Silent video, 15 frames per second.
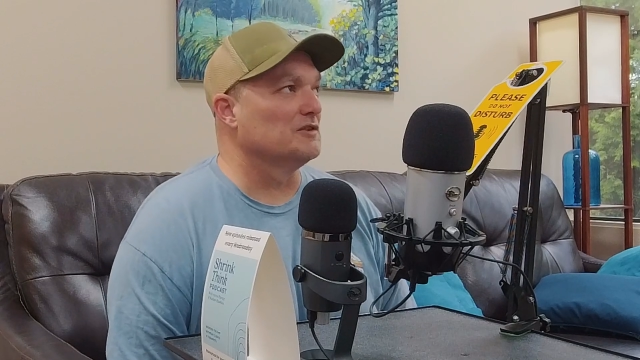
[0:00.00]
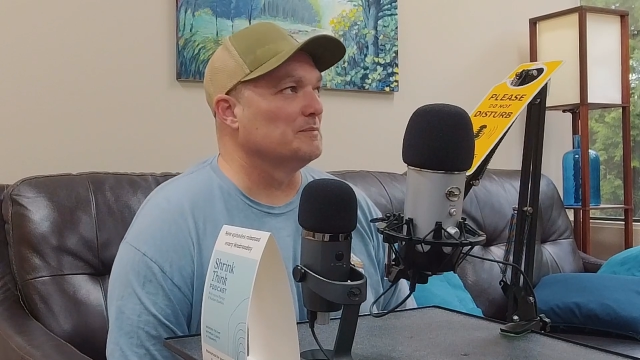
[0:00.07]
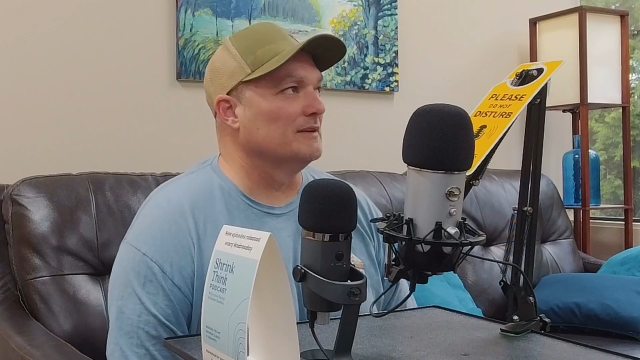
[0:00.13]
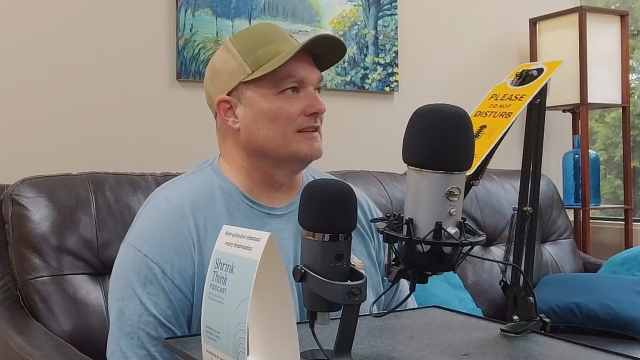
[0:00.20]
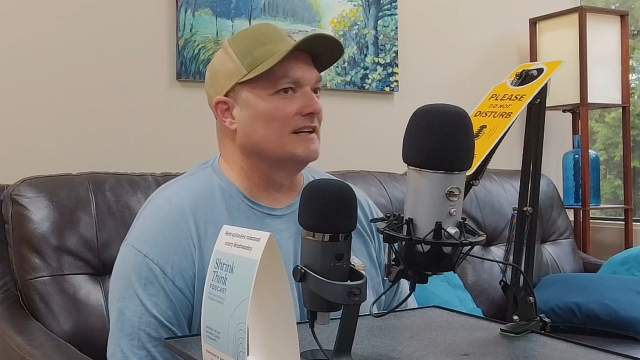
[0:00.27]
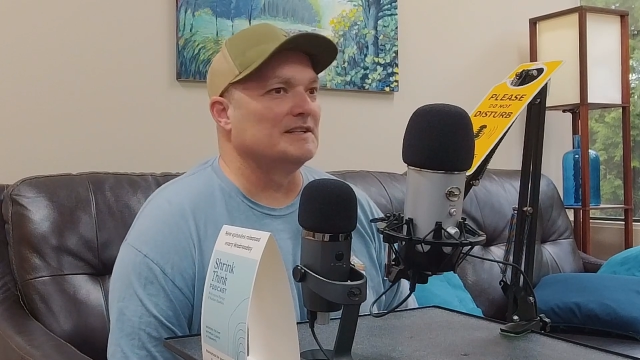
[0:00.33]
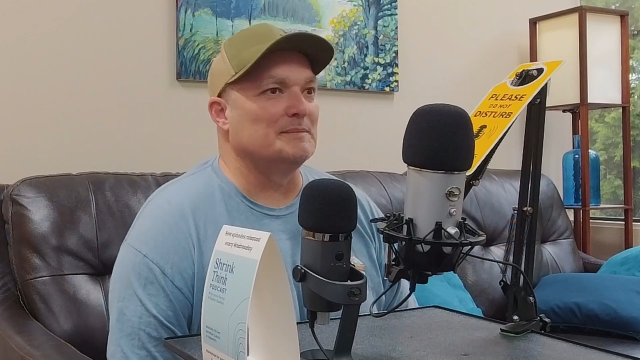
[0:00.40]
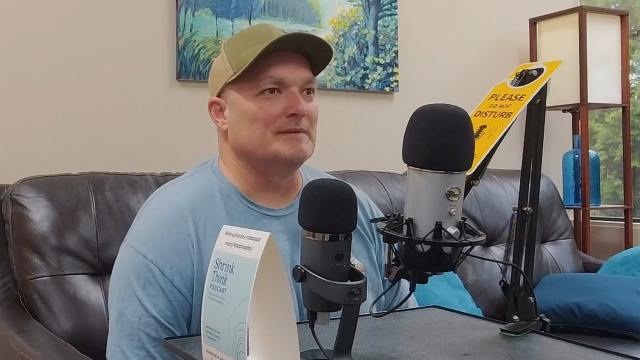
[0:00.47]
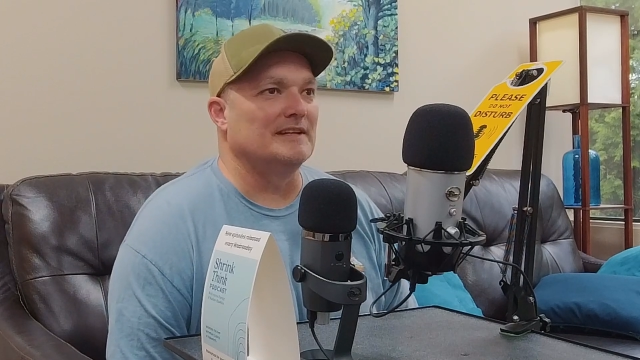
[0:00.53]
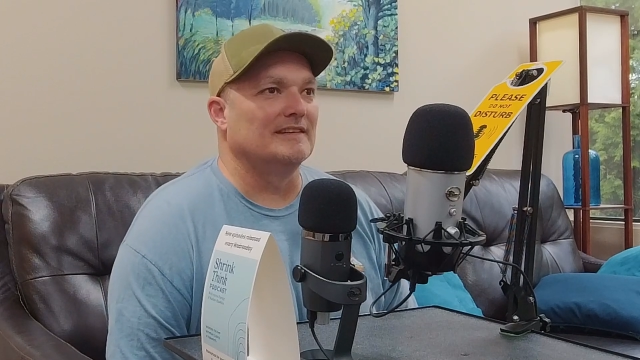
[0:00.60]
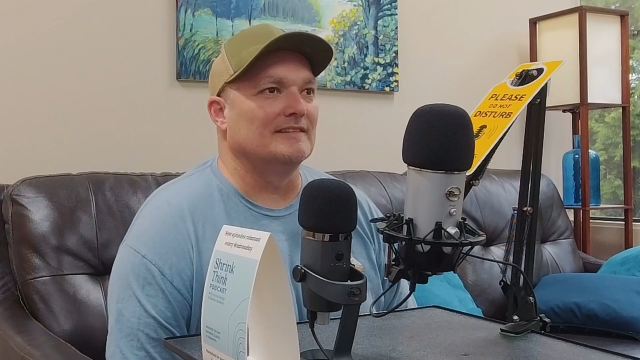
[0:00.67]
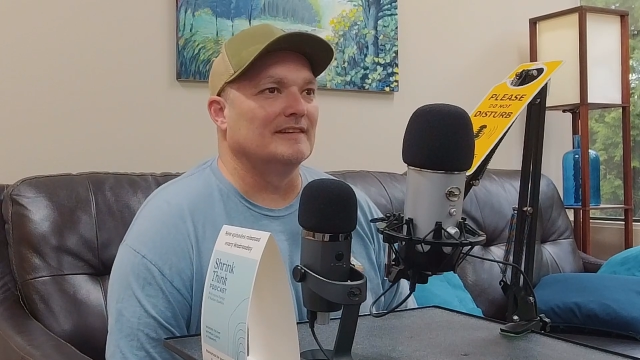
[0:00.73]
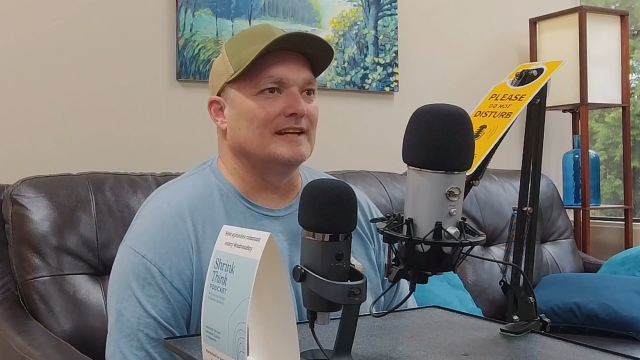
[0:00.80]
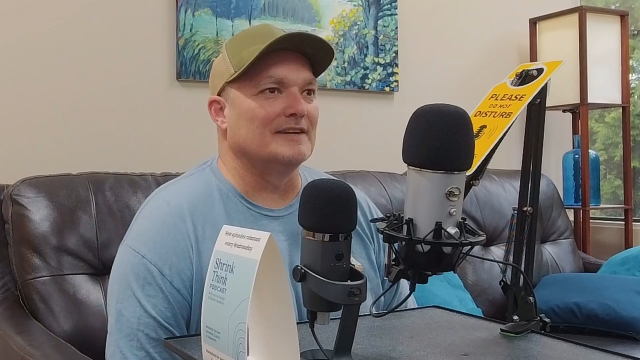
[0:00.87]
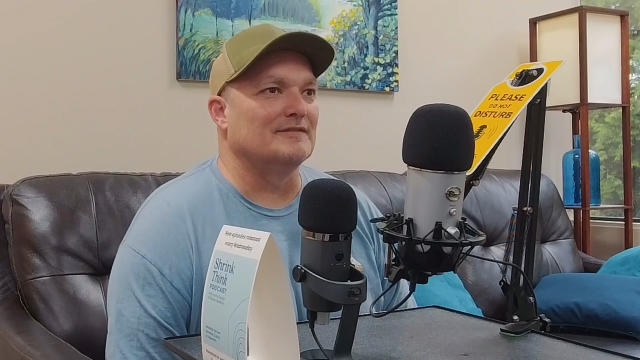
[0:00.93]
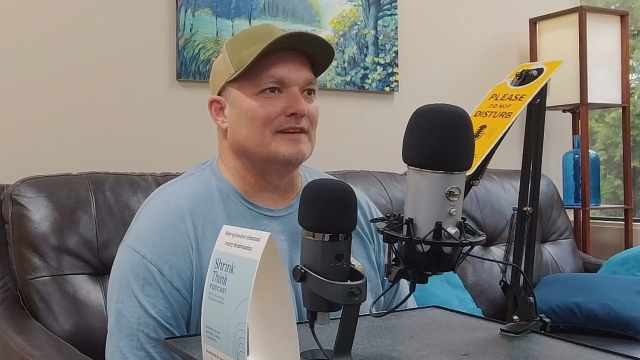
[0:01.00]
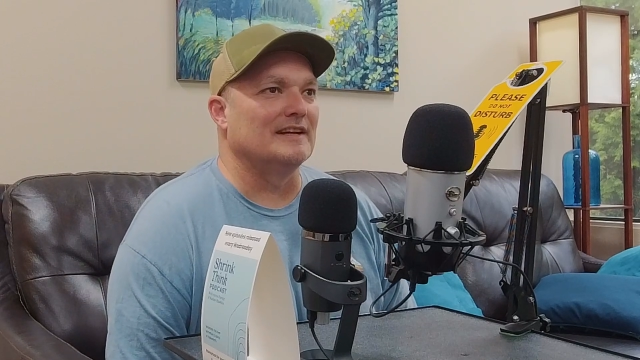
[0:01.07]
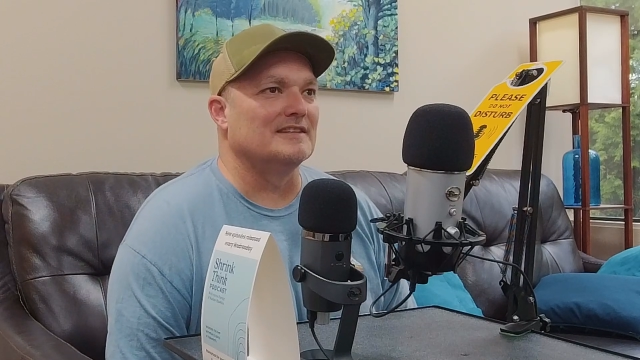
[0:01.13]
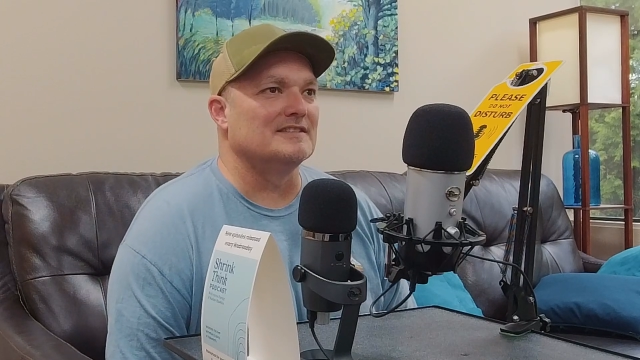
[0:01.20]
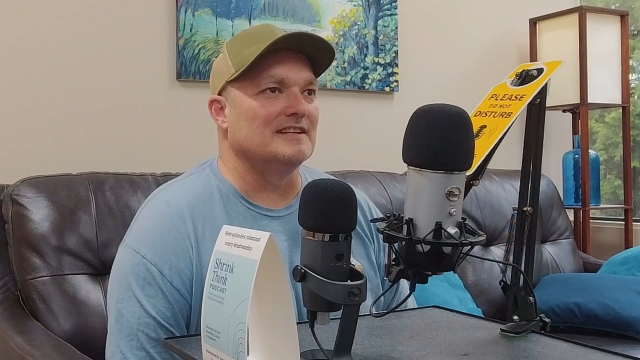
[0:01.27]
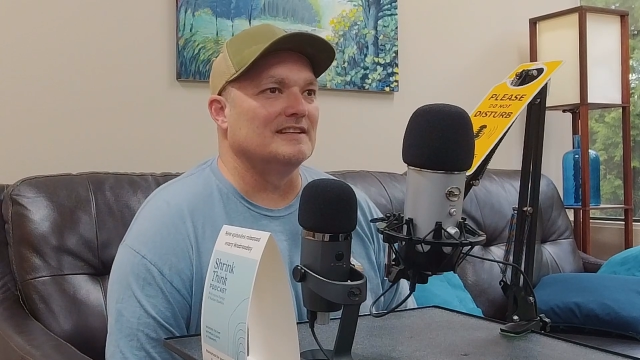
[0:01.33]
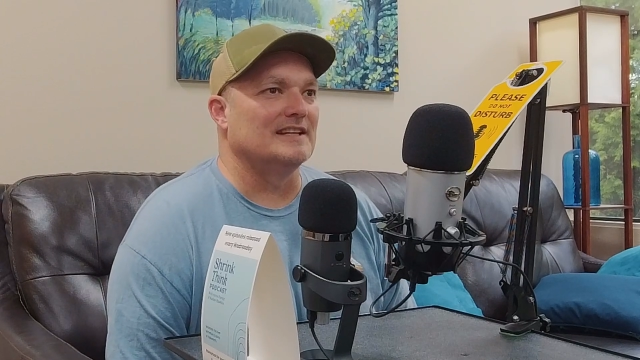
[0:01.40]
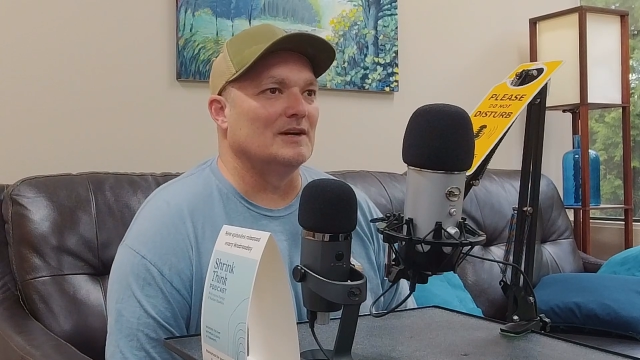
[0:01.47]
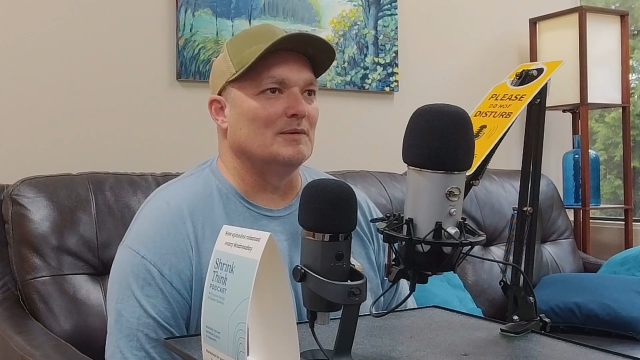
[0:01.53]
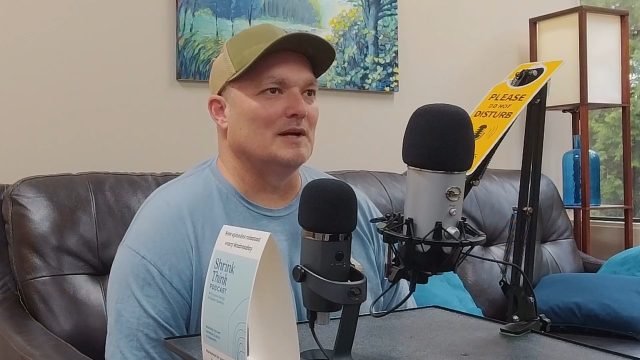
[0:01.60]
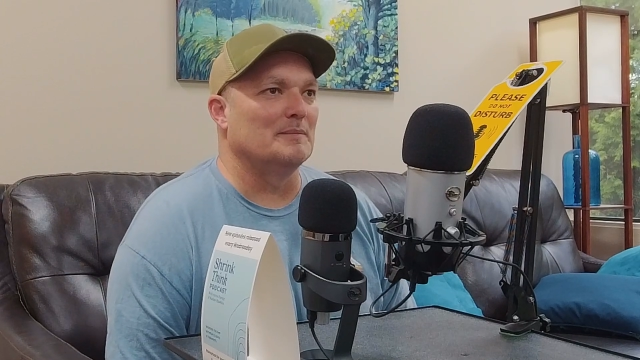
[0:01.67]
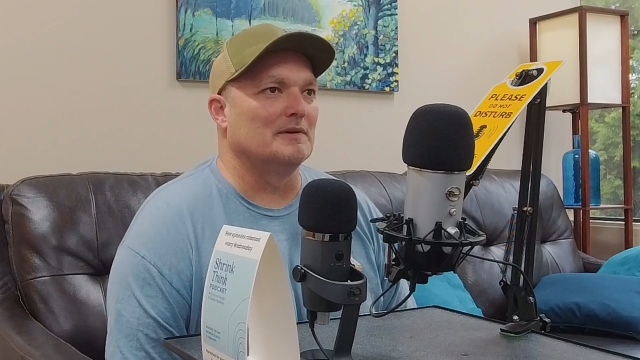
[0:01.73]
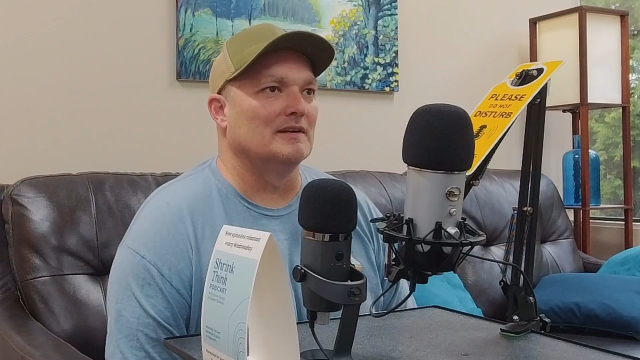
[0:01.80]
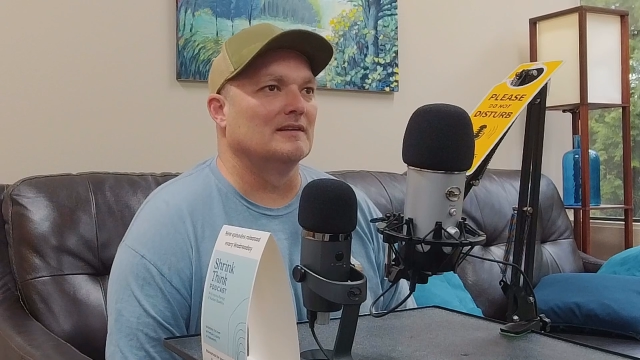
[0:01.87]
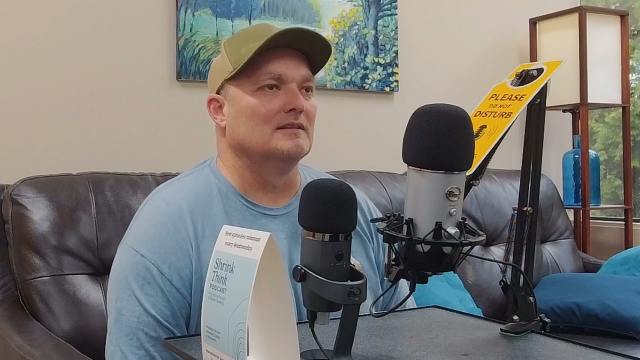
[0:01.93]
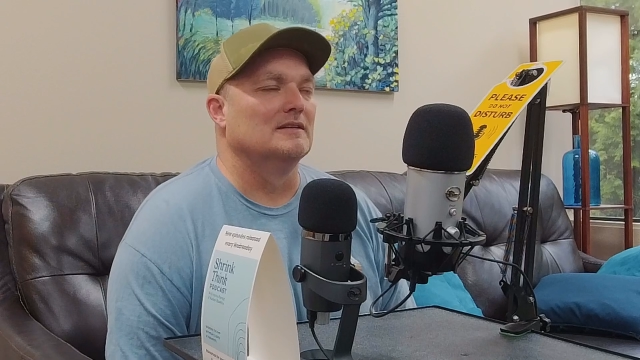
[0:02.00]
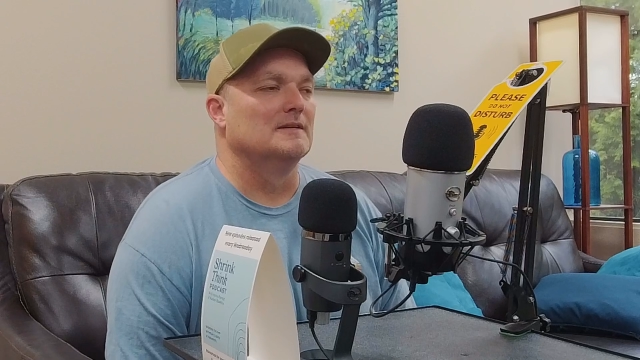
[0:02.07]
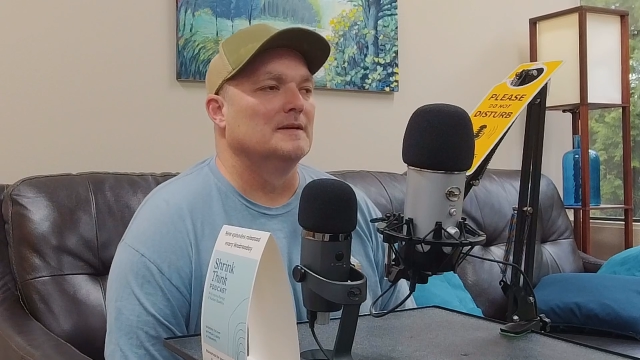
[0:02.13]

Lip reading: but not to be fancy in that way, but